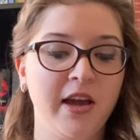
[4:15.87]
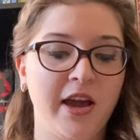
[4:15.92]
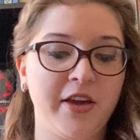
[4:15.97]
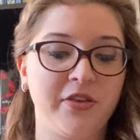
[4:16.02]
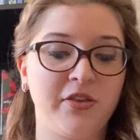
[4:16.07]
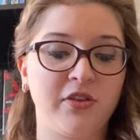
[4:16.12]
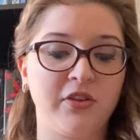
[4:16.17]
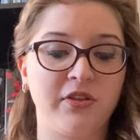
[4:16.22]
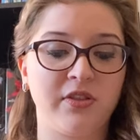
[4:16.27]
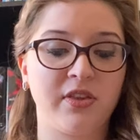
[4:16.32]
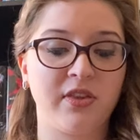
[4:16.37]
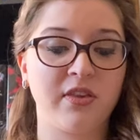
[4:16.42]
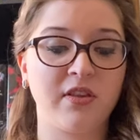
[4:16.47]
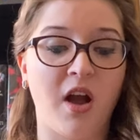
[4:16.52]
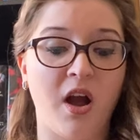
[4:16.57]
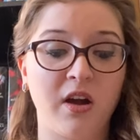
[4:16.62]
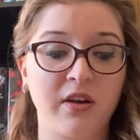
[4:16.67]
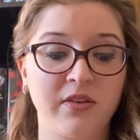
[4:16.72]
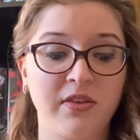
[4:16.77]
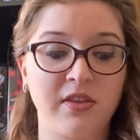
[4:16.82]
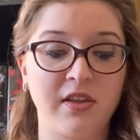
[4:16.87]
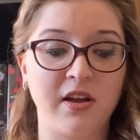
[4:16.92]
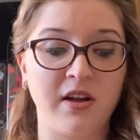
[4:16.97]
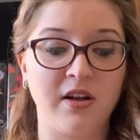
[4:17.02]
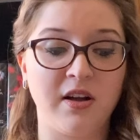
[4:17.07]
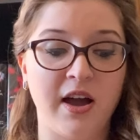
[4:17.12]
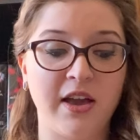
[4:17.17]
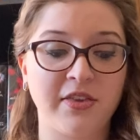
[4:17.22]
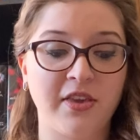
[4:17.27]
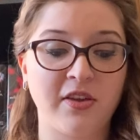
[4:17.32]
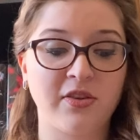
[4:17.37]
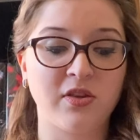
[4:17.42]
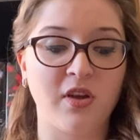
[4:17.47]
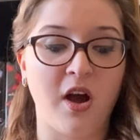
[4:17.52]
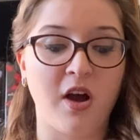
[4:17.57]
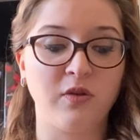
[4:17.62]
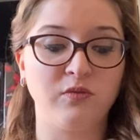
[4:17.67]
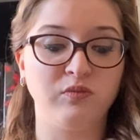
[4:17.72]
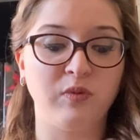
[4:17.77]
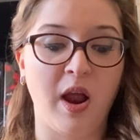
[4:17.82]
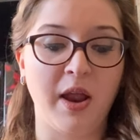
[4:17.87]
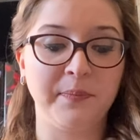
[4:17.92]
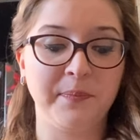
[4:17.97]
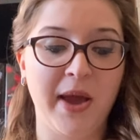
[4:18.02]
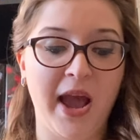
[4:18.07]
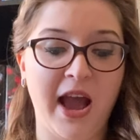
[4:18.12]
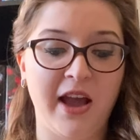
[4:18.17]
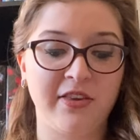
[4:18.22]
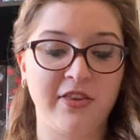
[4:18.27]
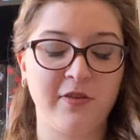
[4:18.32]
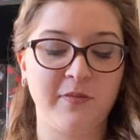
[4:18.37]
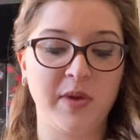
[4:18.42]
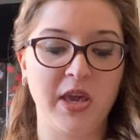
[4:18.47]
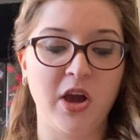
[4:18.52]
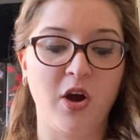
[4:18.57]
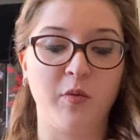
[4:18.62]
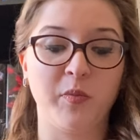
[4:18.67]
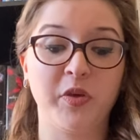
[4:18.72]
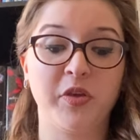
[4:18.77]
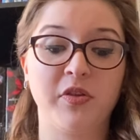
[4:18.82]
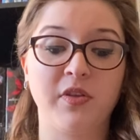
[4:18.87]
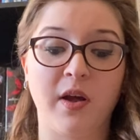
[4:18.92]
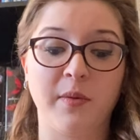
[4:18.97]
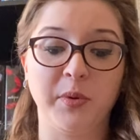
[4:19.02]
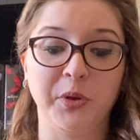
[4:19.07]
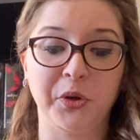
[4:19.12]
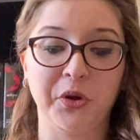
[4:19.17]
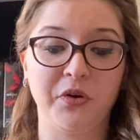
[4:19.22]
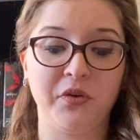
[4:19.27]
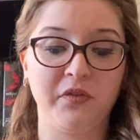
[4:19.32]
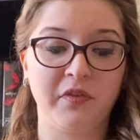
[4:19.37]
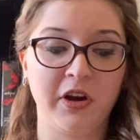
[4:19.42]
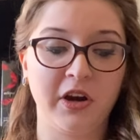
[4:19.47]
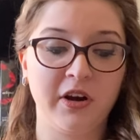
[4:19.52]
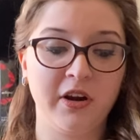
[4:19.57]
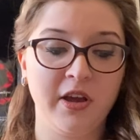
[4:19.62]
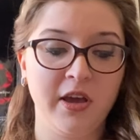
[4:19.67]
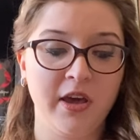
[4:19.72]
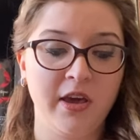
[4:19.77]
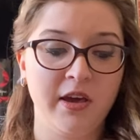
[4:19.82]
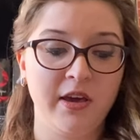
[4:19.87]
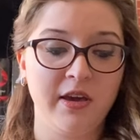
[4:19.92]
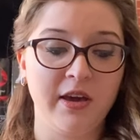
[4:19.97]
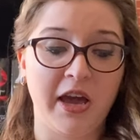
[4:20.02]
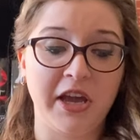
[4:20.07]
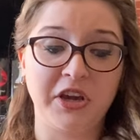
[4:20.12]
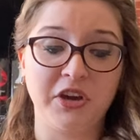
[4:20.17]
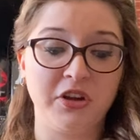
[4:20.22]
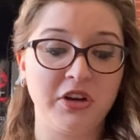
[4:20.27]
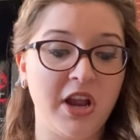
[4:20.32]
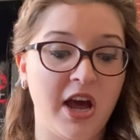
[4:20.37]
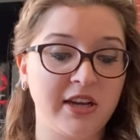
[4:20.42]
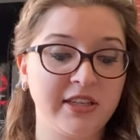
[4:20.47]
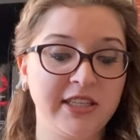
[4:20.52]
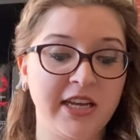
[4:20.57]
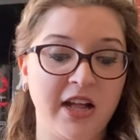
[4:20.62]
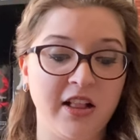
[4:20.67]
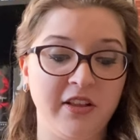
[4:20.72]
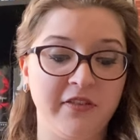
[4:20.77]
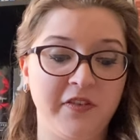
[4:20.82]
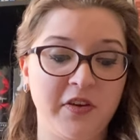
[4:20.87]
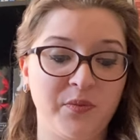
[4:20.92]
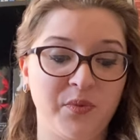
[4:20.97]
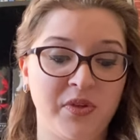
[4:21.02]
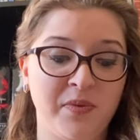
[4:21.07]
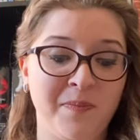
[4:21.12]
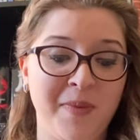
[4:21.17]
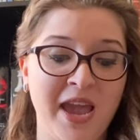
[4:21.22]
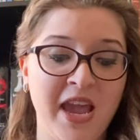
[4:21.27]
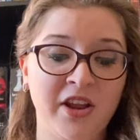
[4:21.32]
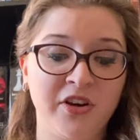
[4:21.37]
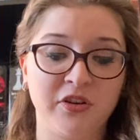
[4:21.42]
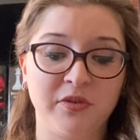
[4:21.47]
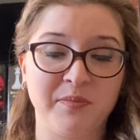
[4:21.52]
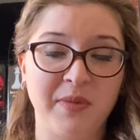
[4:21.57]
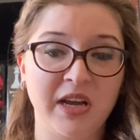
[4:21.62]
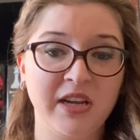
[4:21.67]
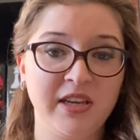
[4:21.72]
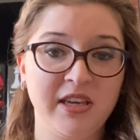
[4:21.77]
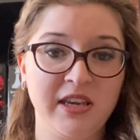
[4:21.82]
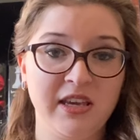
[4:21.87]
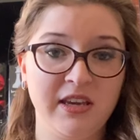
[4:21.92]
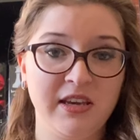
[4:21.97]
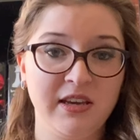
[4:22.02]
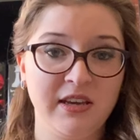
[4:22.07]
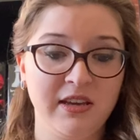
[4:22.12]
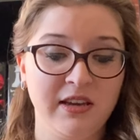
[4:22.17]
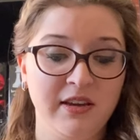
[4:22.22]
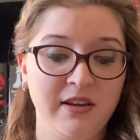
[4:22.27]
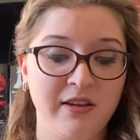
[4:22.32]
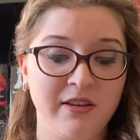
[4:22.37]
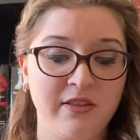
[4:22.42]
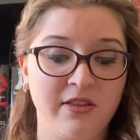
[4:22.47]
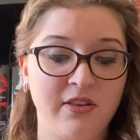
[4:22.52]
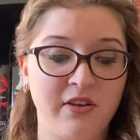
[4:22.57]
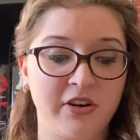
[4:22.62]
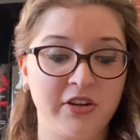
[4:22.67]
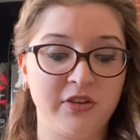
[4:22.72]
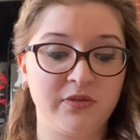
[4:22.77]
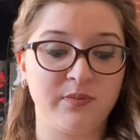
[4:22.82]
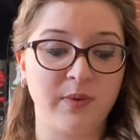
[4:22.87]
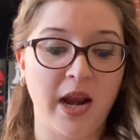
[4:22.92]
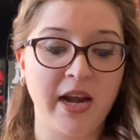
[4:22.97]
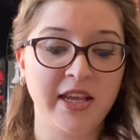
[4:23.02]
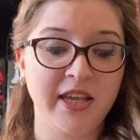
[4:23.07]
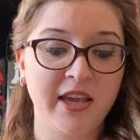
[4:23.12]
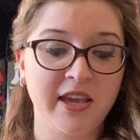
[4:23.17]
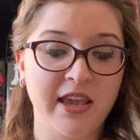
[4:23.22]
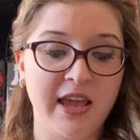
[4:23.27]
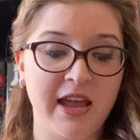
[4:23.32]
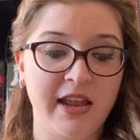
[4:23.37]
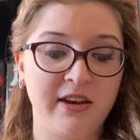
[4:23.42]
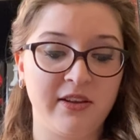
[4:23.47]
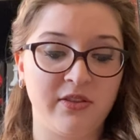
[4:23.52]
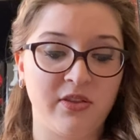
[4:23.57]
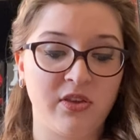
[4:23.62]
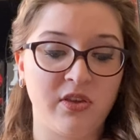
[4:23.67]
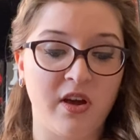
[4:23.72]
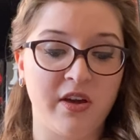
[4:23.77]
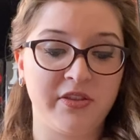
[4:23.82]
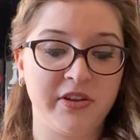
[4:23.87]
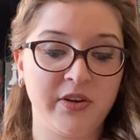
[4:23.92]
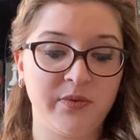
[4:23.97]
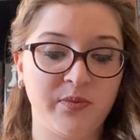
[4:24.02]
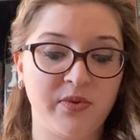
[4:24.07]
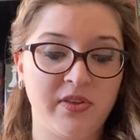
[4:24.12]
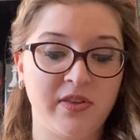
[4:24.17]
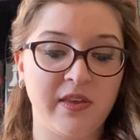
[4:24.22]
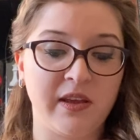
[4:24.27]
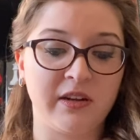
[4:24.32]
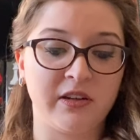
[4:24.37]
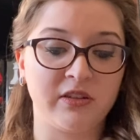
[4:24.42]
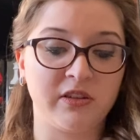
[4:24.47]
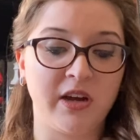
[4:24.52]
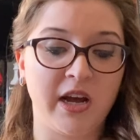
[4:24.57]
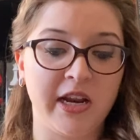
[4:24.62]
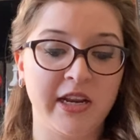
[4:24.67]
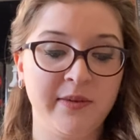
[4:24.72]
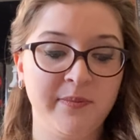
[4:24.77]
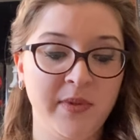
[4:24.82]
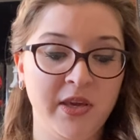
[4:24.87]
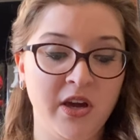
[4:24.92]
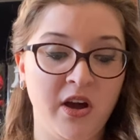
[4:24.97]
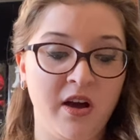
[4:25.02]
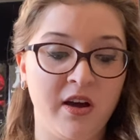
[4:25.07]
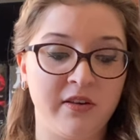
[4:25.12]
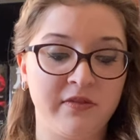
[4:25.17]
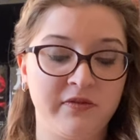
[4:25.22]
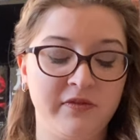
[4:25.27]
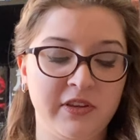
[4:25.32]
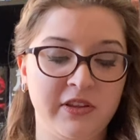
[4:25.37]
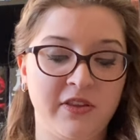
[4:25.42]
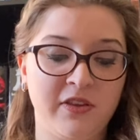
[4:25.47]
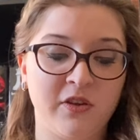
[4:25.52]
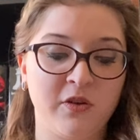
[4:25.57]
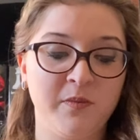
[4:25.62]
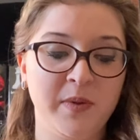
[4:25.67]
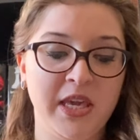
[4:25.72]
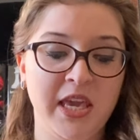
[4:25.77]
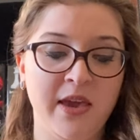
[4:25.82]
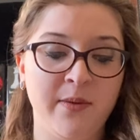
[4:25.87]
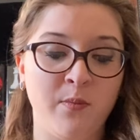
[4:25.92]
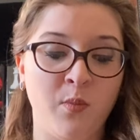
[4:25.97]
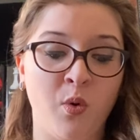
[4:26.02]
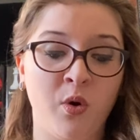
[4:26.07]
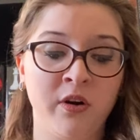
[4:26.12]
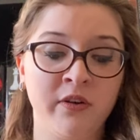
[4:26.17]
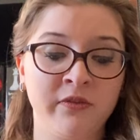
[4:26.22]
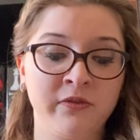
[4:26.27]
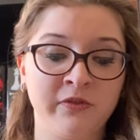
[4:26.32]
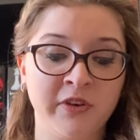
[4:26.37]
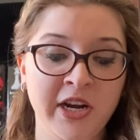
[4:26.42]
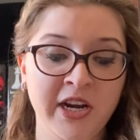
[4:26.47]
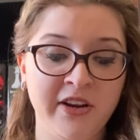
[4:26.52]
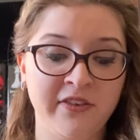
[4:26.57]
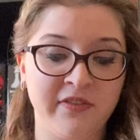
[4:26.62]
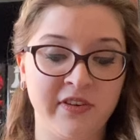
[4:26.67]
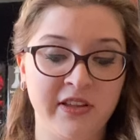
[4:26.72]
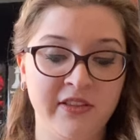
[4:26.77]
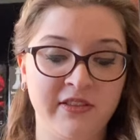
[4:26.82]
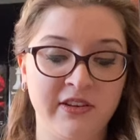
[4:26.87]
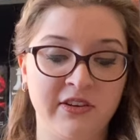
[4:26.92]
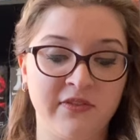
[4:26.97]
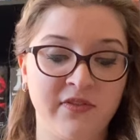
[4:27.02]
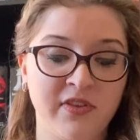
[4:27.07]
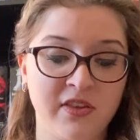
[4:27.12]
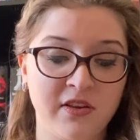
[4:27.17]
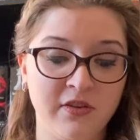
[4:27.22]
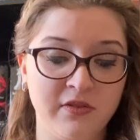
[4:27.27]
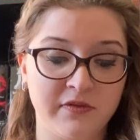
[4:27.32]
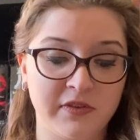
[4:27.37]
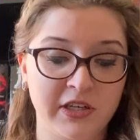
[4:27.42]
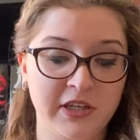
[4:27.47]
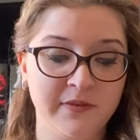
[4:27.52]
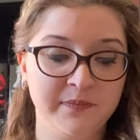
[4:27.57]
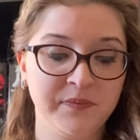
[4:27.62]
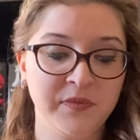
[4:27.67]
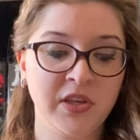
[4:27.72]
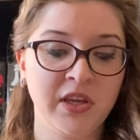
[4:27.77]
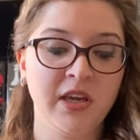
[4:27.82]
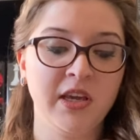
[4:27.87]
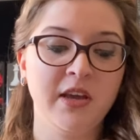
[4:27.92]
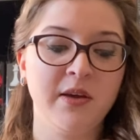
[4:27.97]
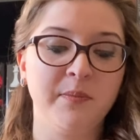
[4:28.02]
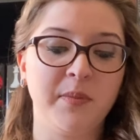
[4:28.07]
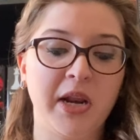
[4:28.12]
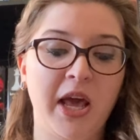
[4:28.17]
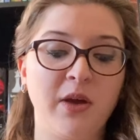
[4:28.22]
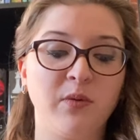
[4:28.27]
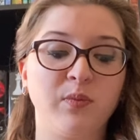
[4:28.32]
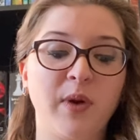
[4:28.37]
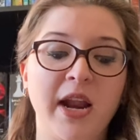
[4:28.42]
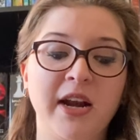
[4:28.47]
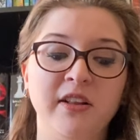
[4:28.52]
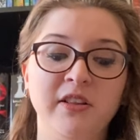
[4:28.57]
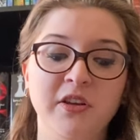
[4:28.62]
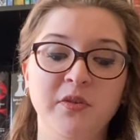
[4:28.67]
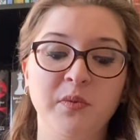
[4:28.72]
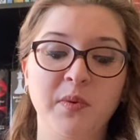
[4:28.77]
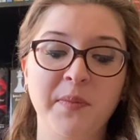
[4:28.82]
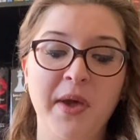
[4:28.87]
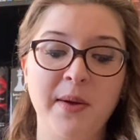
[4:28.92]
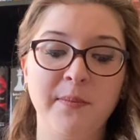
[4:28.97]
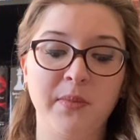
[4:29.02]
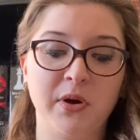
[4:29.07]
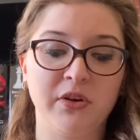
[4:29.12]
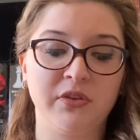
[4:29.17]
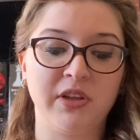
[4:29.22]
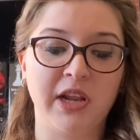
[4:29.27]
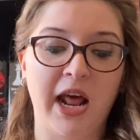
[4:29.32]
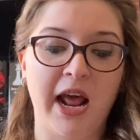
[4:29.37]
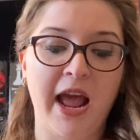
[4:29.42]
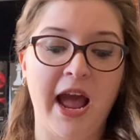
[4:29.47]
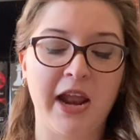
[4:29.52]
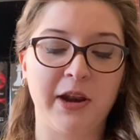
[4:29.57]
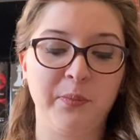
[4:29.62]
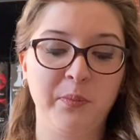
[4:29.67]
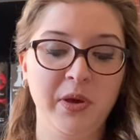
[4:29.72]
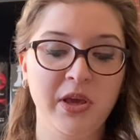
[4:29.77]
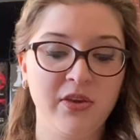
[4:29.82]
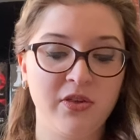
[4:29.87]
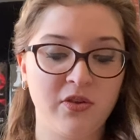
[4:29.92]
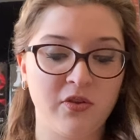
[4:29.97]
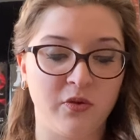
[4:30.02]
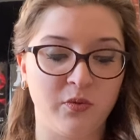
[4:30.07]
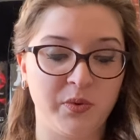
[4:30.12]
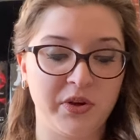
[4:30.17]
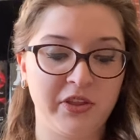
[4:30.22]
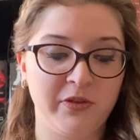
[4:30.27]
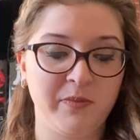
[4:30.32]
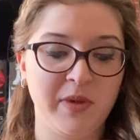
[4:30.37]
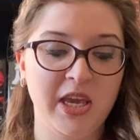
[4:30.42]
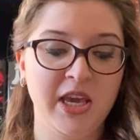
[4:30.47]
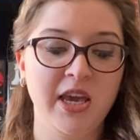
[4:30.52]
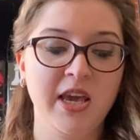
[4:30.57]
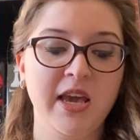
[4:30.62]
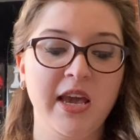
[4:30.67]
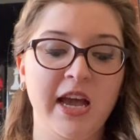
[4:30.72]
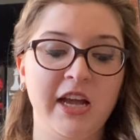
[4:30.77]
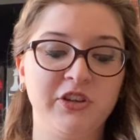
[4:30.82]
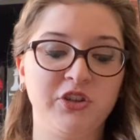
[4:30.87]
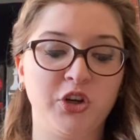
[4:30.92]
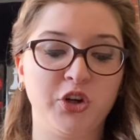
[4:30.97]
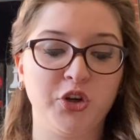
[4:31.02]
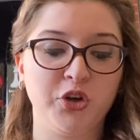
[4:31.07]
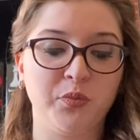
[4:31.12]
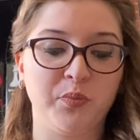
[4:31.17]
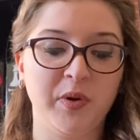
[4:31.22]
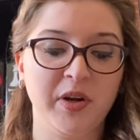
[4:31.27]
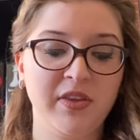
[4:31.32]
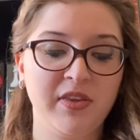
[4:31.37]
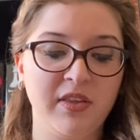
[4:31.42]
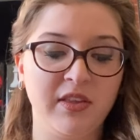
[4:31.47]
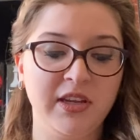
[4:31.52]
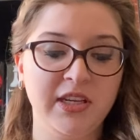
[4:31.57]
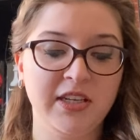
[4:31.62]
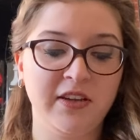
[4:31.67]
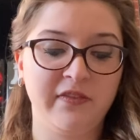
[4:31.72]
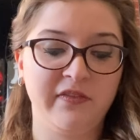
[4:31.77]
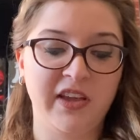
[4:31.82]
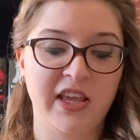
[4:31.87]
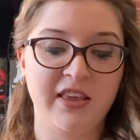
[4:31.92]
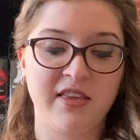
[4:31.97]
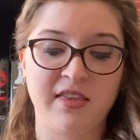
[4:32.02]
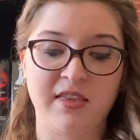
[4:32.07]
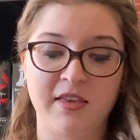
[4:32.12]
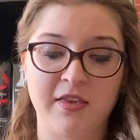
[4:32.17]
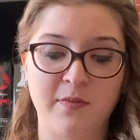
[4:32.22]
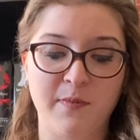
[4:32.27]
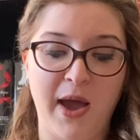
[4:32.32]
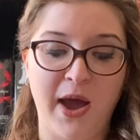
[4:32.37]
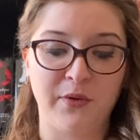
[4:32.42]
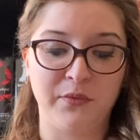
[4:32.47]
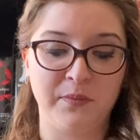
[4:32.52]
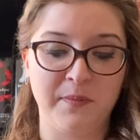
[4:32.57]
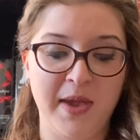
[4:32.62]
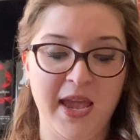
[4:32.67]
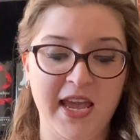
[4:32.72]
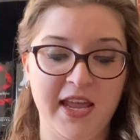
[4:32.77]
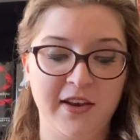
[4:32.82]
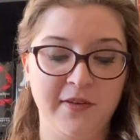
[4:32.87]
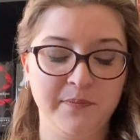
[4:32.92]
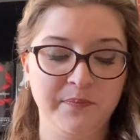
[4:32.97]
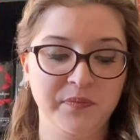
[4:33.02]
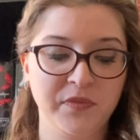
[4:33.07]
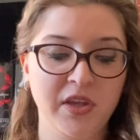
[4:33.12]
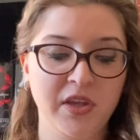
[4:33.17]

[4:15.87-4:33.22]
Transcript: I stood stock still as I saw it run past me, almost doubled over. I could not tell if it was man or monkey. I started running again and saw that it was set on cutting me off, and so became more afraid of it than of Silver. But I readily remembered that I had a pistol with me and turned briskly to face this mountain man.